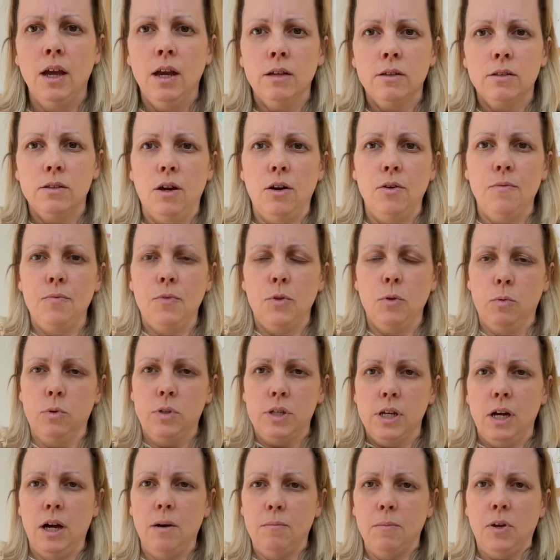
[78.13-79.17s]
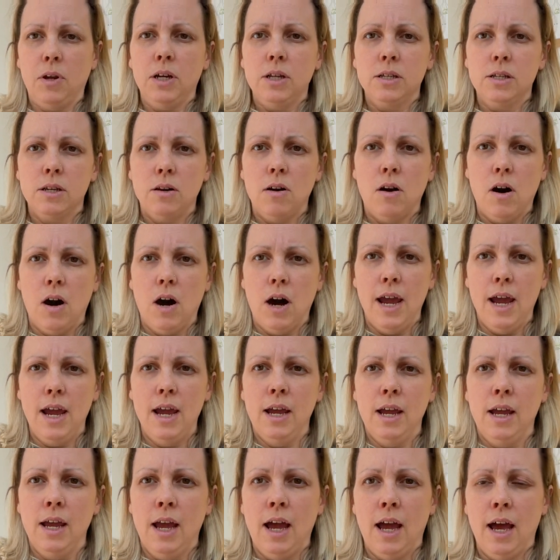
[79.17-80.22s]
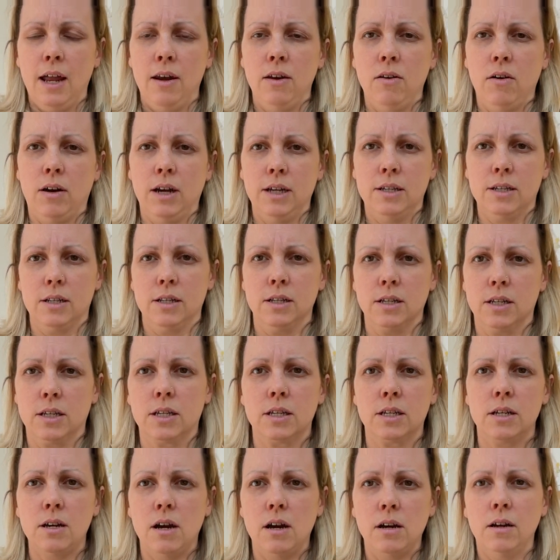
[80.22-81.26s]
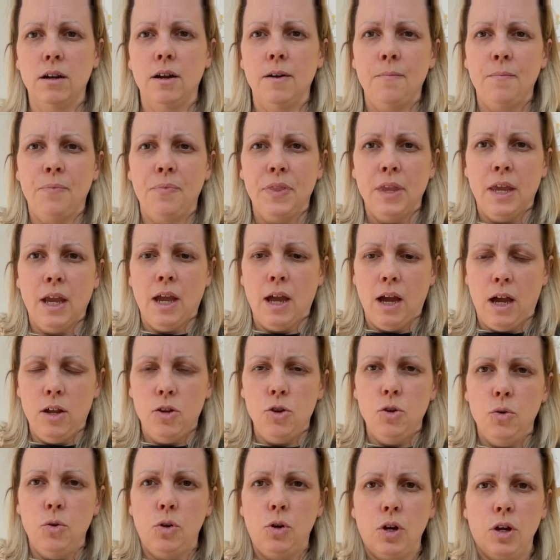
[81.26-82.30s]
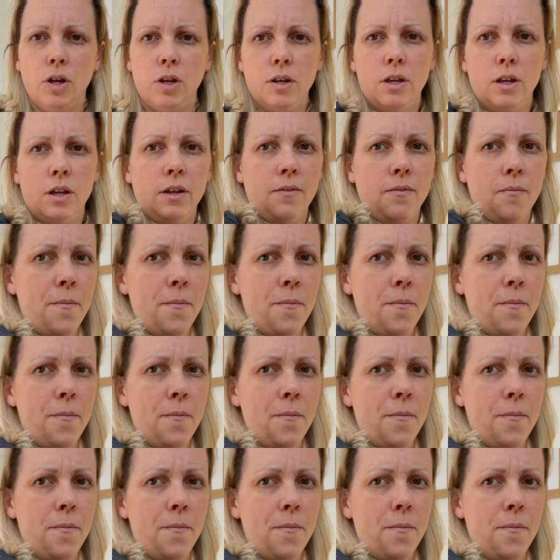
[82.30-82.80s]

So you want it up nice and high and nice and snug, and you can